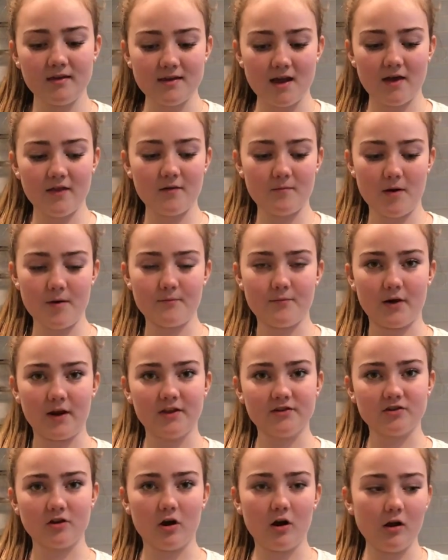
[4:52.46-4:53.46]
Now that my
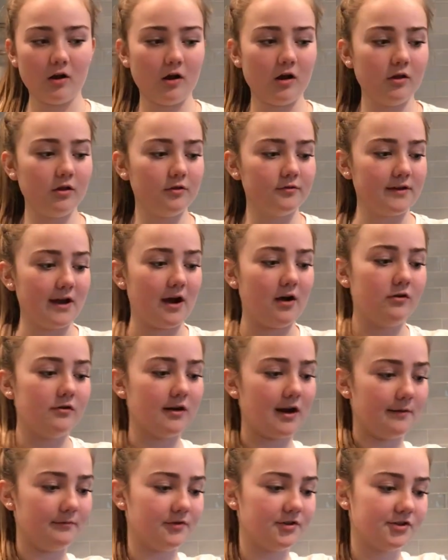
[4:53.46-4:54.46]
bread's all hollowed out,
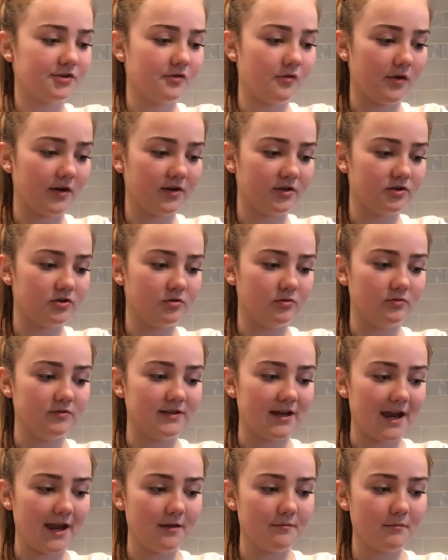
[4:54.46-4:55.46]
I'm just going to
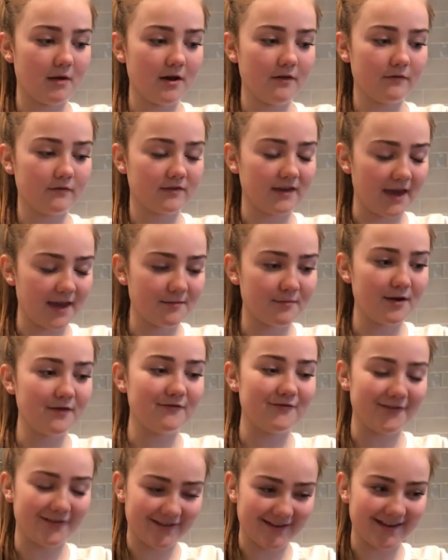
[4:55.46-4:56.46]
take my
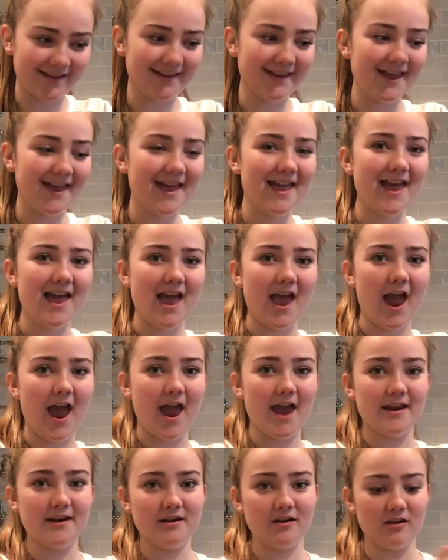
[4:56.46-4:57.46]
filling,
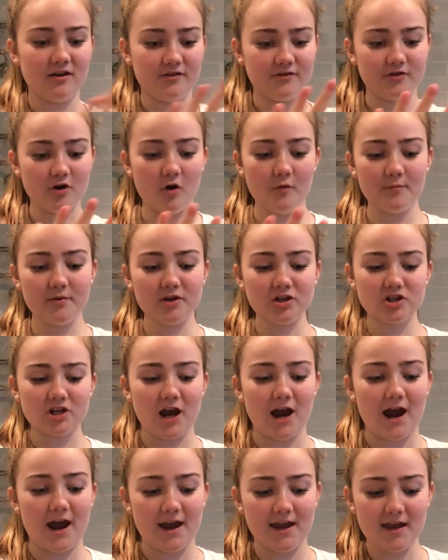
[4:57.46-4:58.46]
and don't be
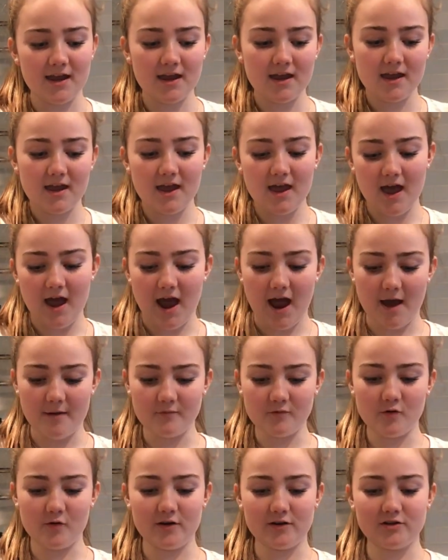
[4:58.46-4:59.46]
shy.
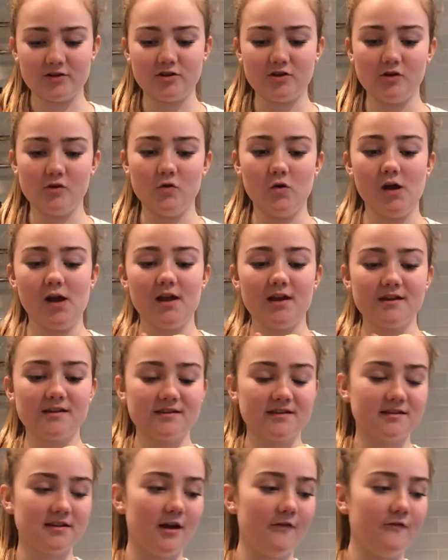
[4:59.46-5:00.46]
I'm going to
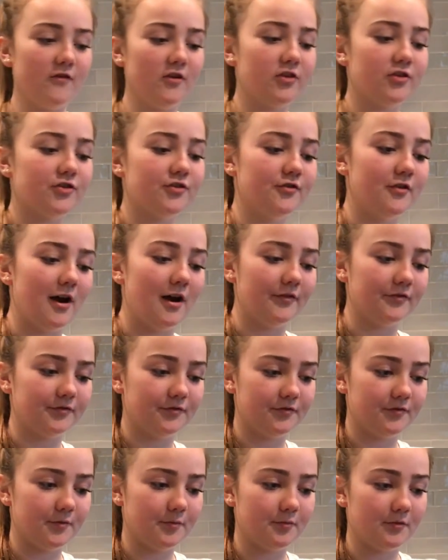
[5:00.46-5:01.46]
stuff it
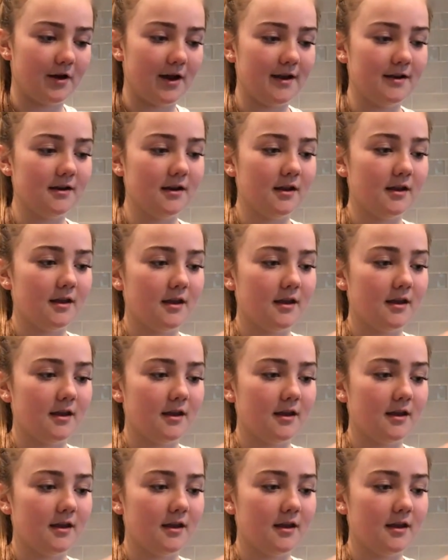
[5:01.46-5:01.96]
throughout the bread,